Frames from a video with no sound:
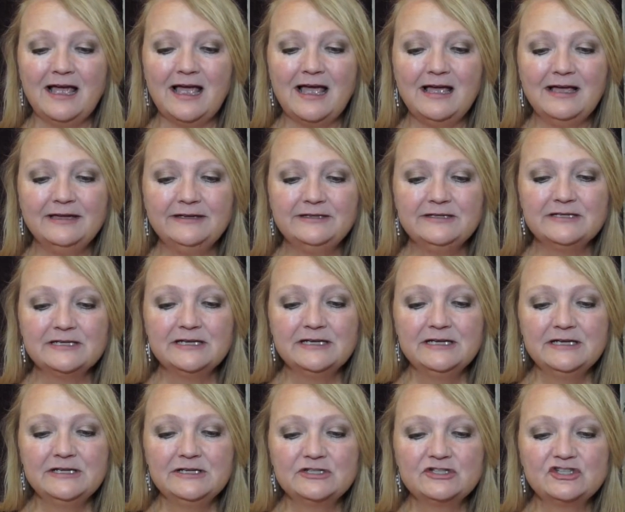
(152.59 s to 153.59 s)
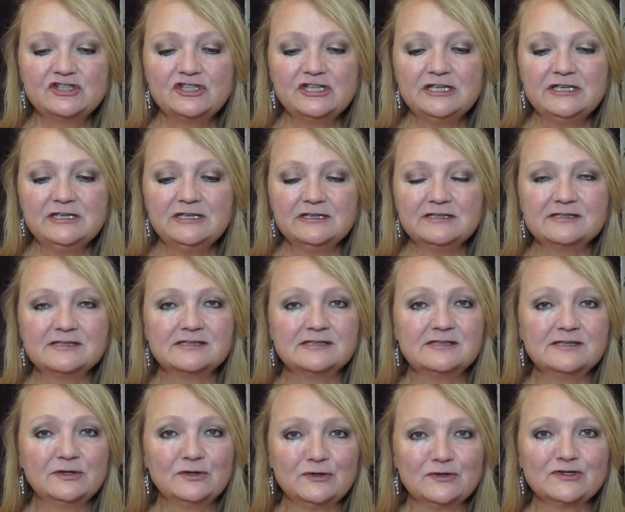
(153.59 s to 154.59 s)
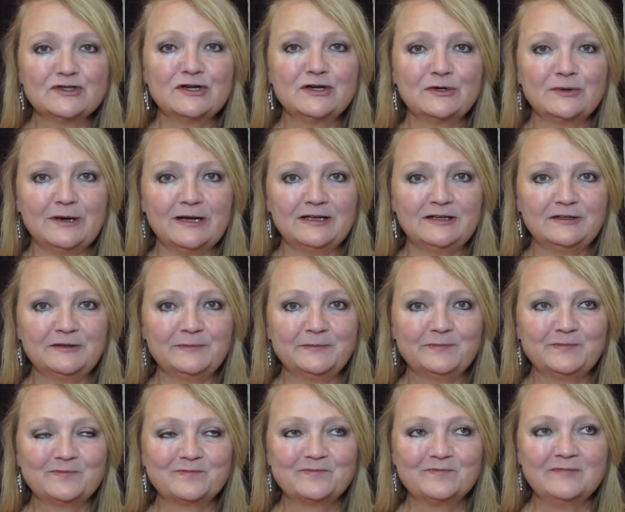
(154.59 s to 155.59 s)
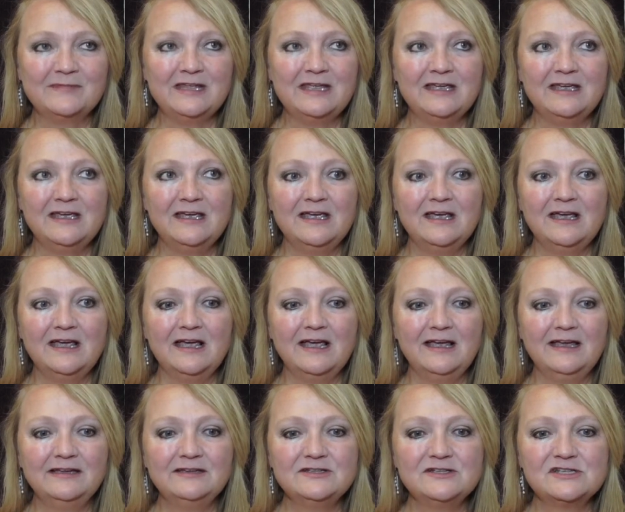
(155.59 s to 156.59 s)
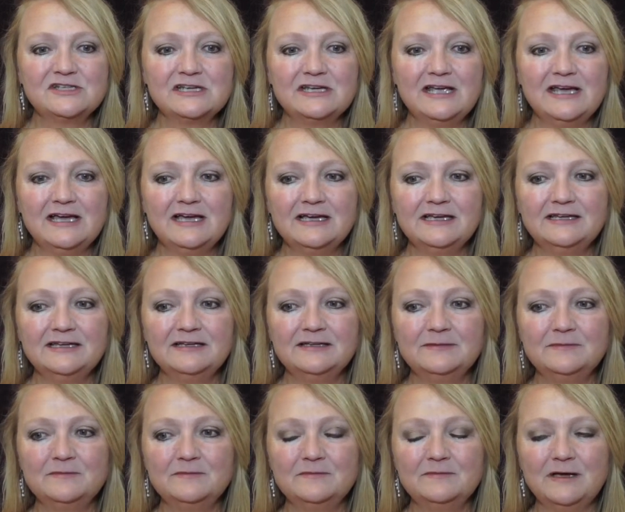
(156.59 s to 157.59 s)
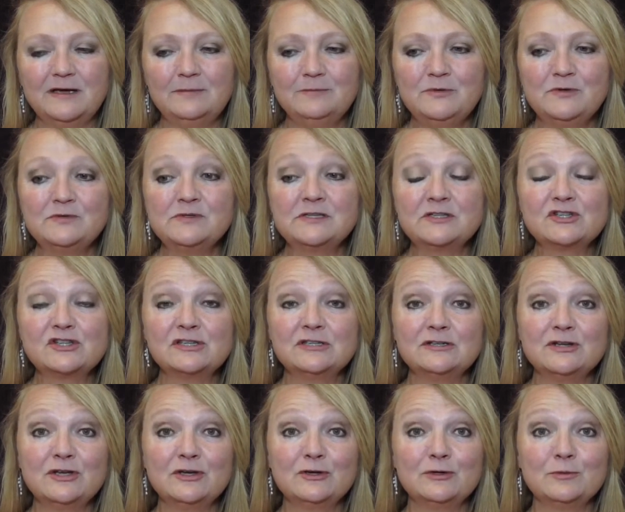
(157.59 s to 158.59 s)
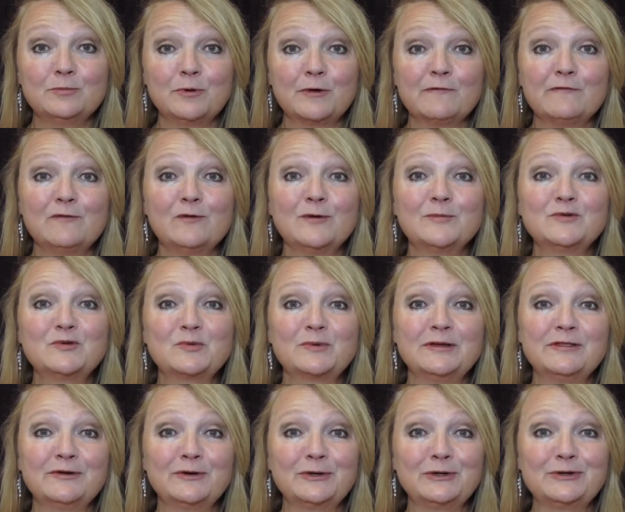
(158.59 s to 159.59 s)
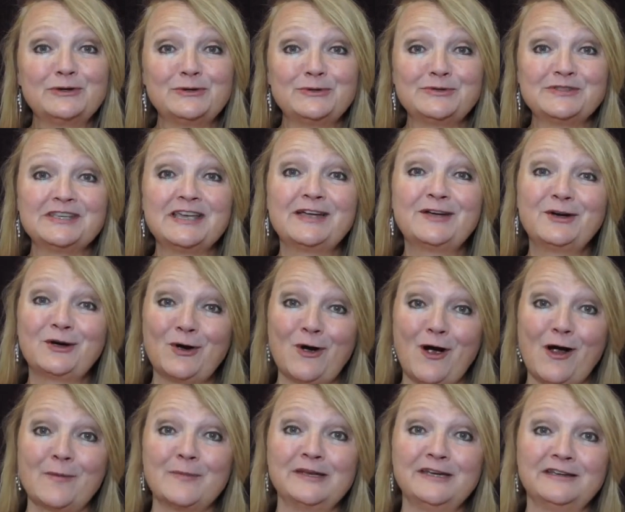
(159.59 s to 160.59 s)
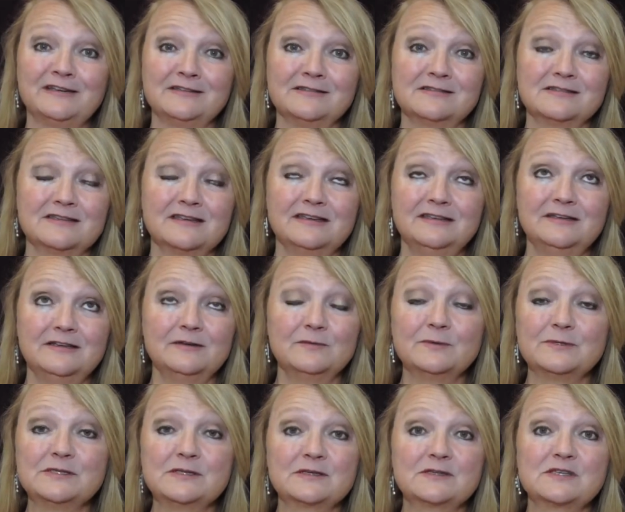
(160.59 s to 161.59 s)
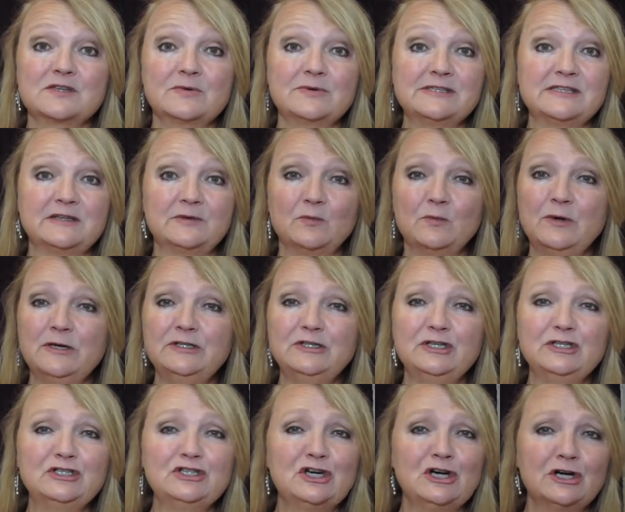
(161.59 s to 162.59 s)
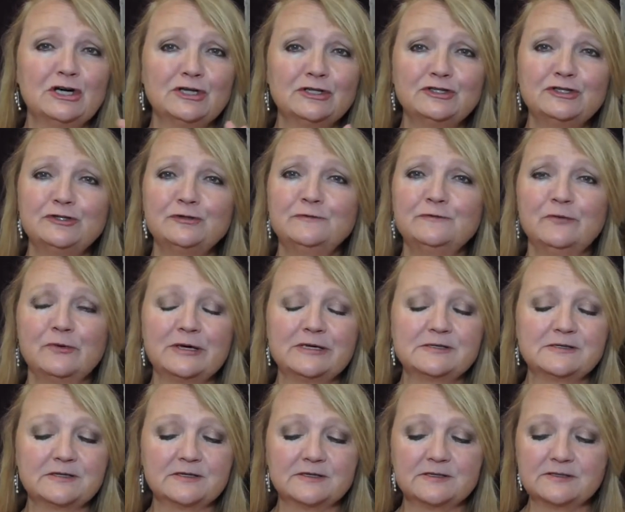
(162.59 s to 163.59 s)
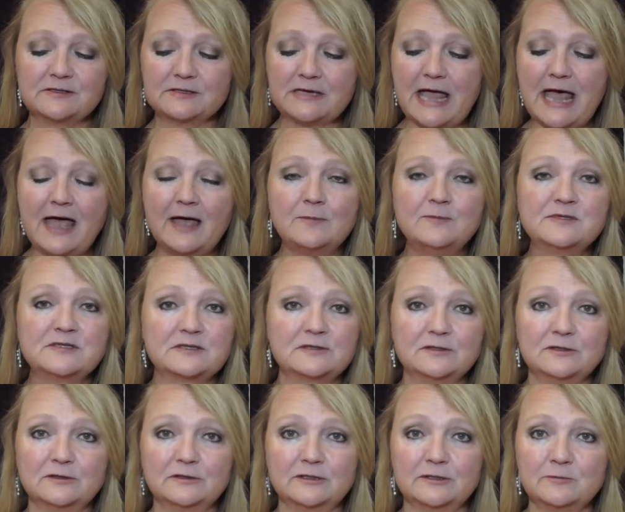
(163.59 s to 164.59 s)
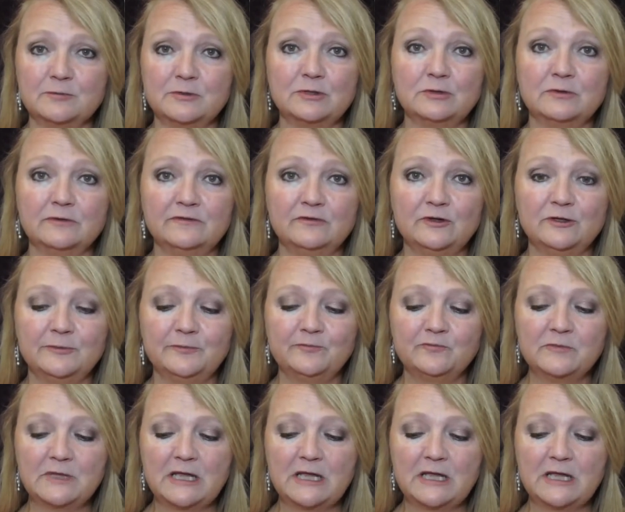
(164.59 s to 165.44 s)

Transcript: And she is a singer-songwriter. And she had a musician who performed with her who sang her harmonies. And it was exquisite. One guitar, two voices, absolutely beautiful.